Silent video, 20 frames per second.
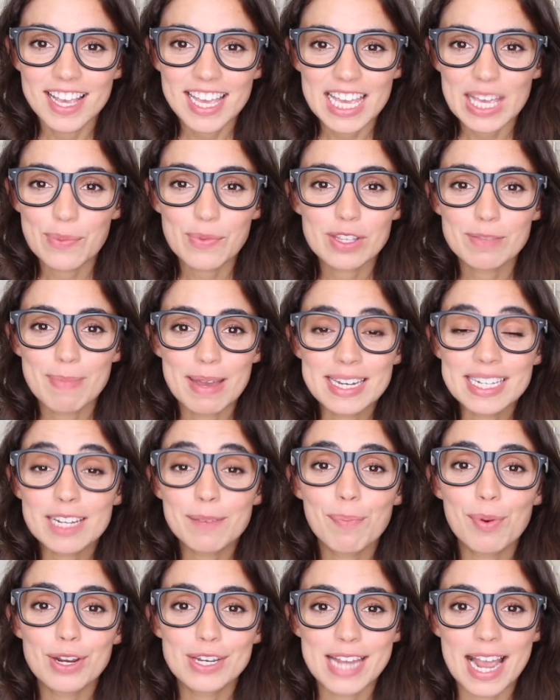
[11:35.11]
It was meant to
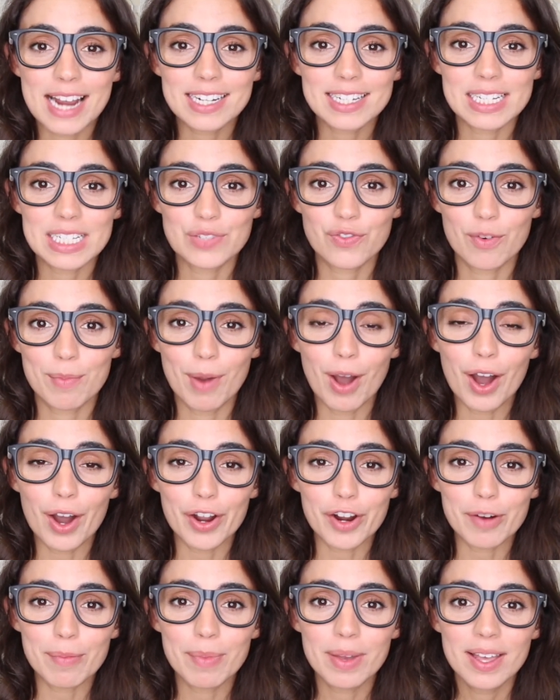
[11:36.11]
protect us from
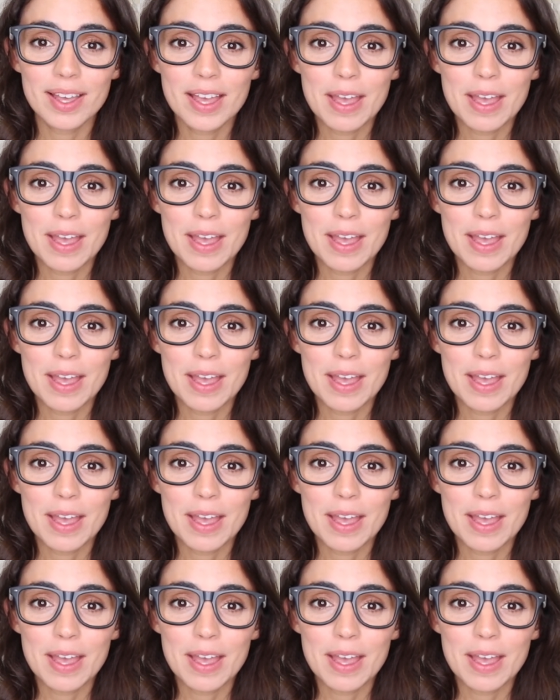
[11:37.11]
harm.